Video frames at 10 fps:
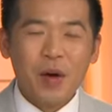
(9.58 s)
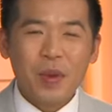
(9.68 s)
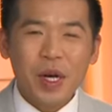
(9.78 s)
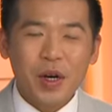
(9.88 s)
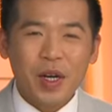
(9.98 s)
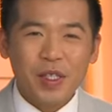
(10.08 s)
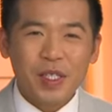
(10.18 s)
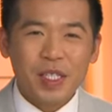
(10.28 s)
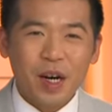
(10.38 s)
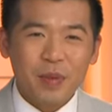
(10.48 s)

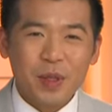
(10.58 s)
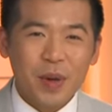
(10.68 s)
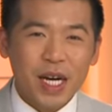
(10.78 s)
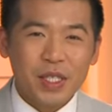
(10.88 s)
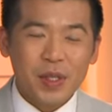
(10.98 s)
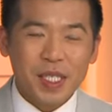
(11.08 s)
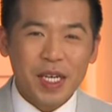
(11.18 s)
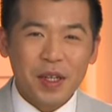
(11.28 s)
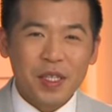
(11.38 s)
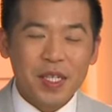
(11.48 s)
Meteorologist Thomas Patrick
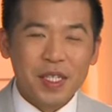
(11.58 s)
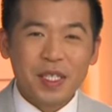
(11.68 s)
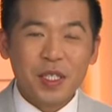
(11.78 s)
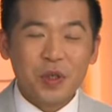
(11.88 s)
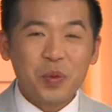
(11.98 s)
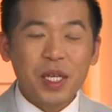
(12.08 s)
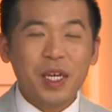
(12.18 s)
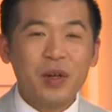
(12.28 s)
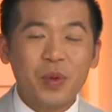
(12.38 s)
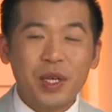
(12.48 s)
telling us this
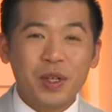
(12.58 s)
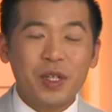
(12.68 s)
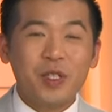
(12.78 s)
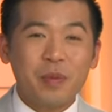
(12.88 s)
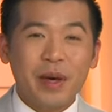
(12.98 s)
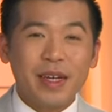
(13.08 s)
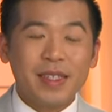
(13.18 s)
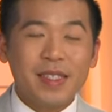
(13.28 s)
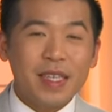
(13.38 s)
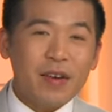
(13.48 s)
weekend we could expect
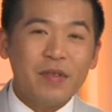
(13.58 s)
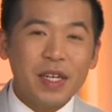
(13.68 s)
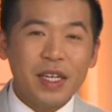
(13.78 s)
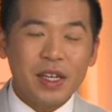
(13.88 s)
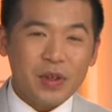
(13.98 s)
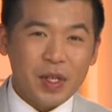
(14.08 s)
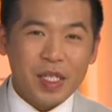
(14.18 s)
70-degree